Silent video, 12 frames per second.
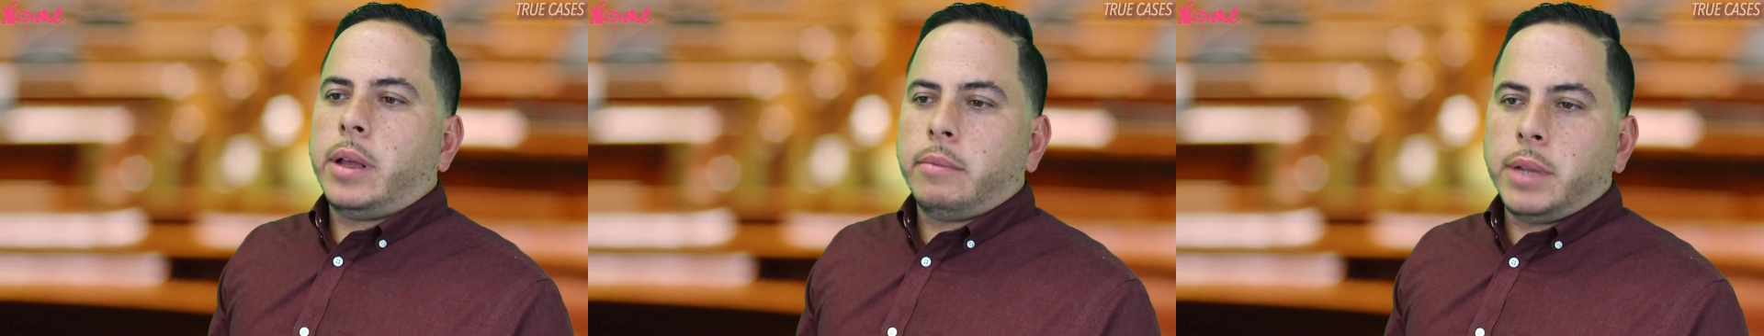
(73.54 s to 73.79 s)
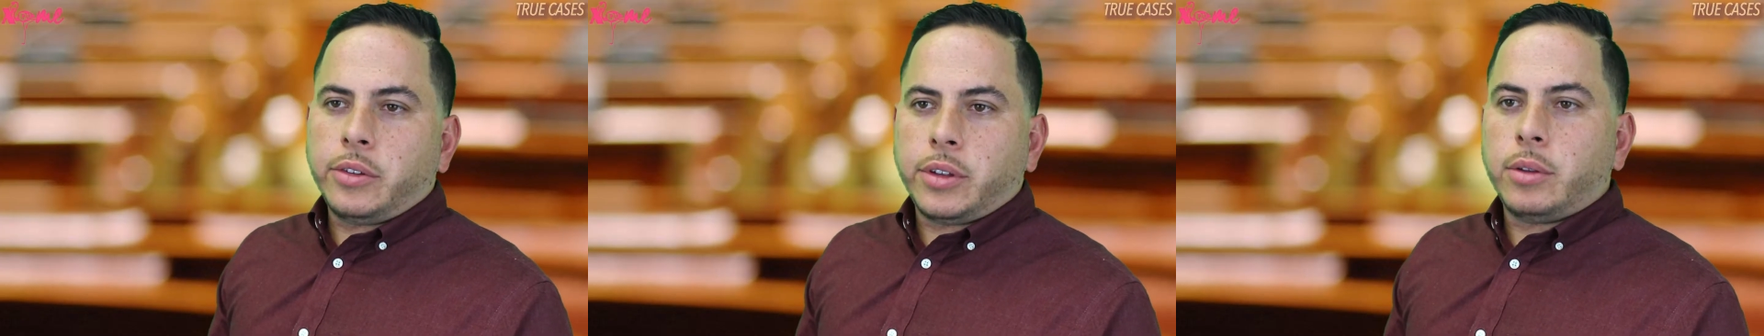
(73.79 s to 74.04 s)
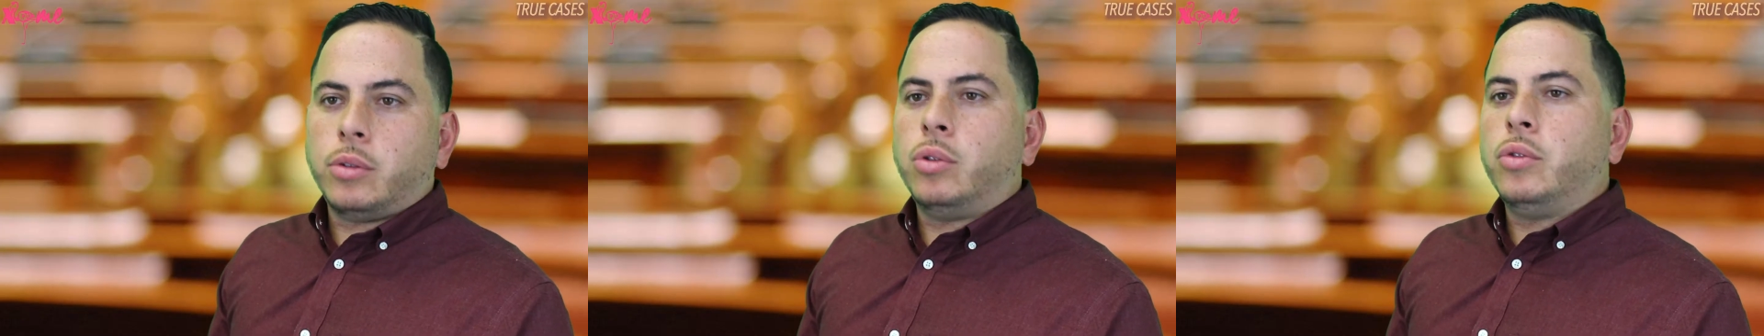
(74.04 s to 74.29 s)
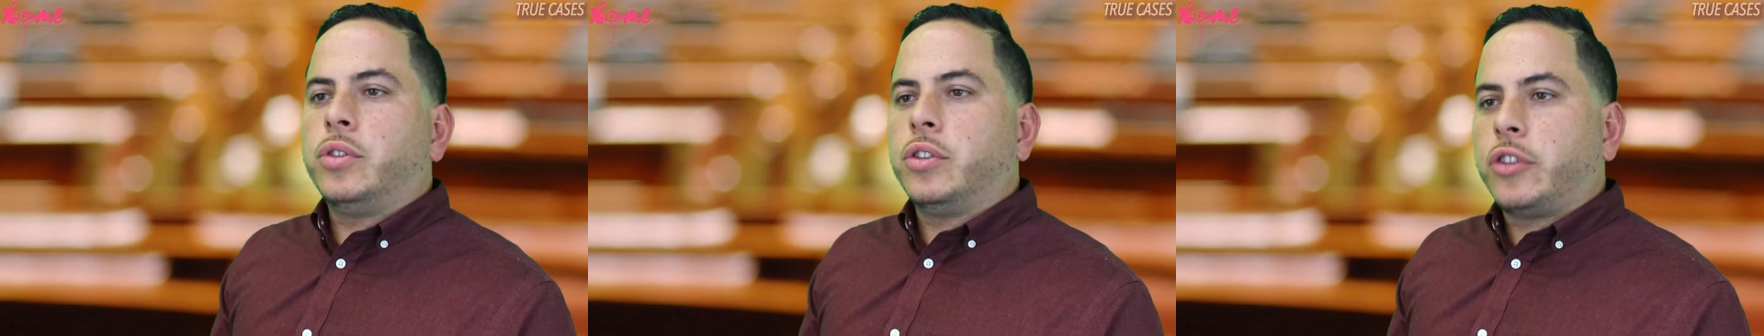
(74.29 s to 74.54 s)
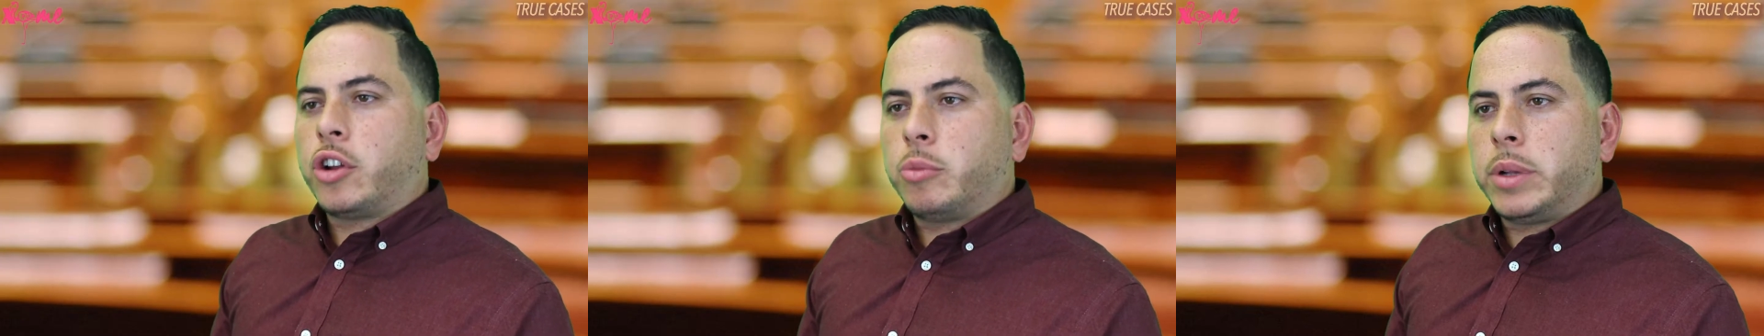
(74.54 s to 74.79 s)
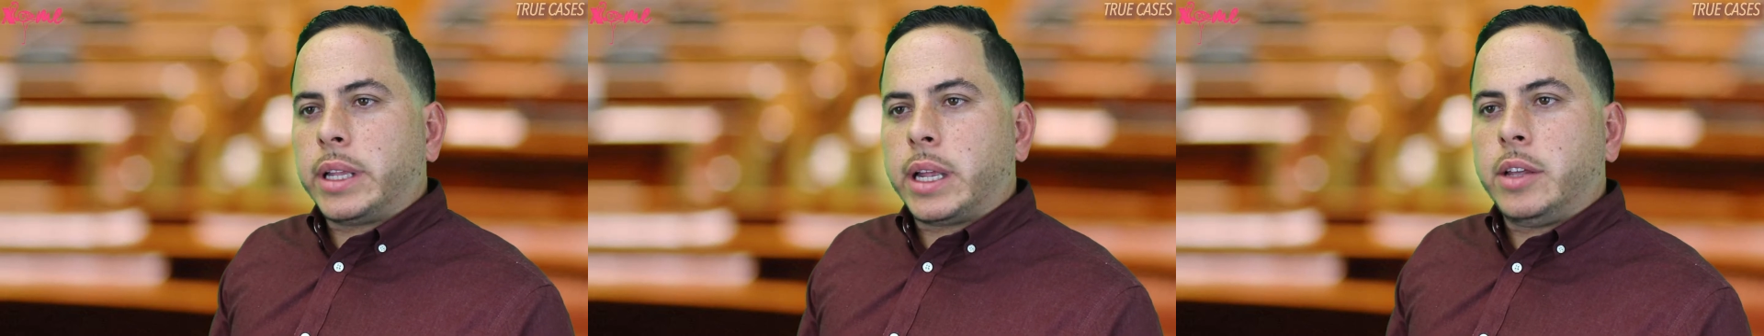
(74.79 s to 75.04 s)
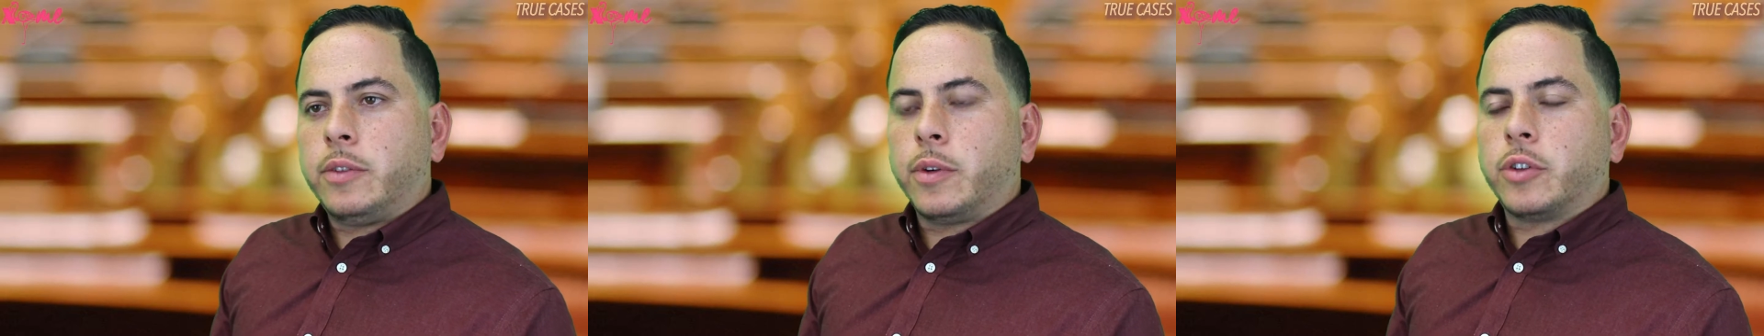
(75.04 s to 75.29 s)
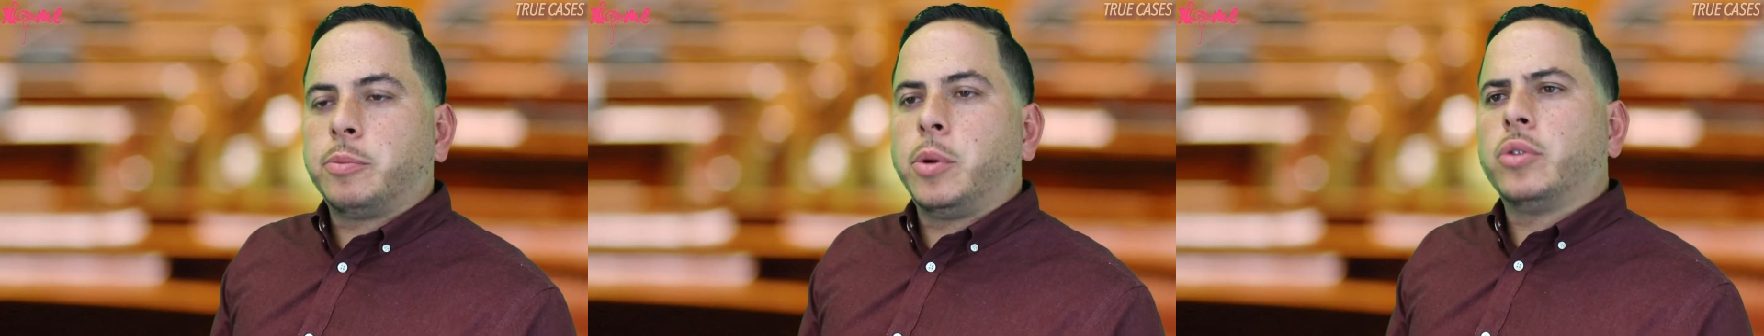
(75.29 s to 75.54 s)
listen, who's this gentleman that he
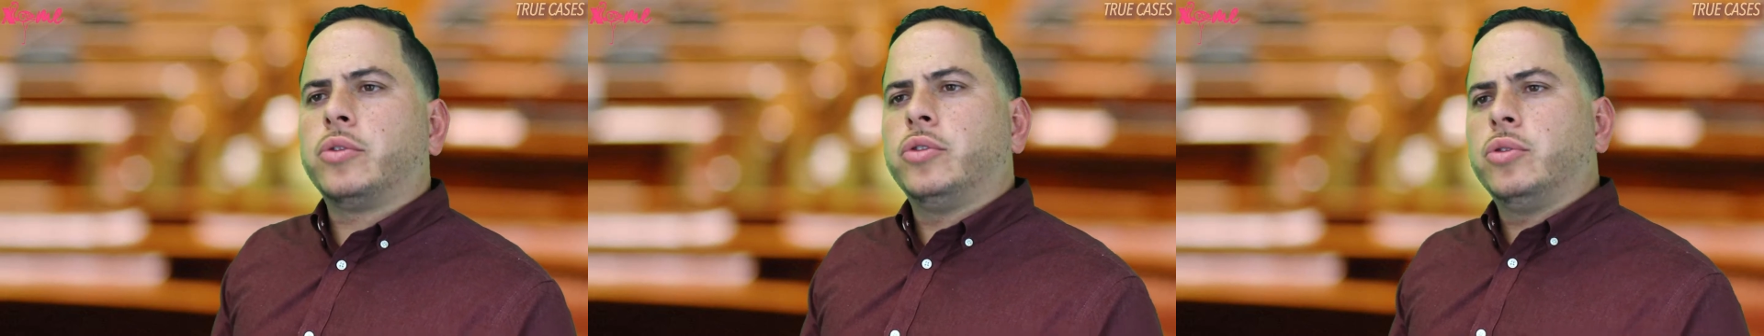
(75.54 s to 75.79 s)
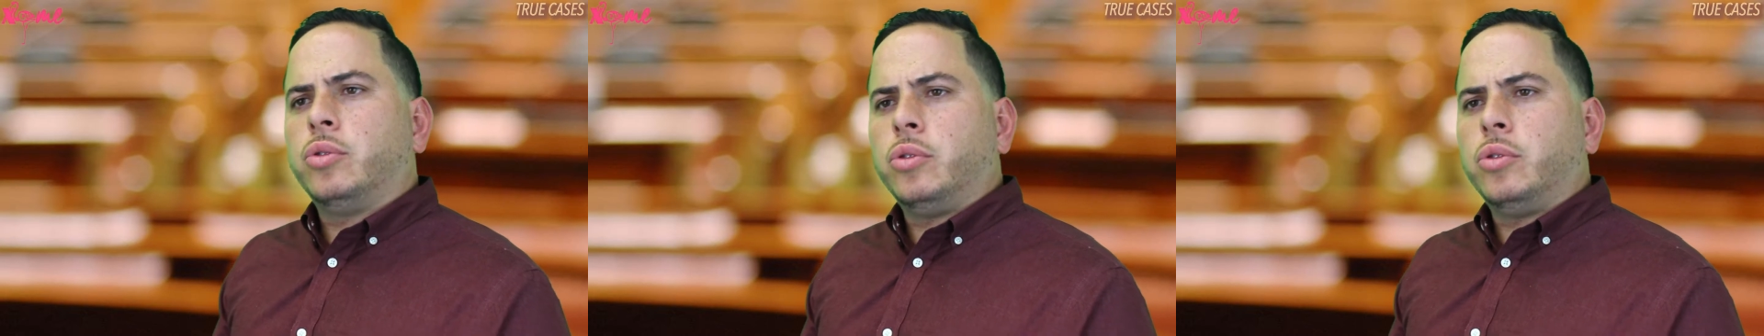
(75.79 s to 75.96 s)
first spoke to?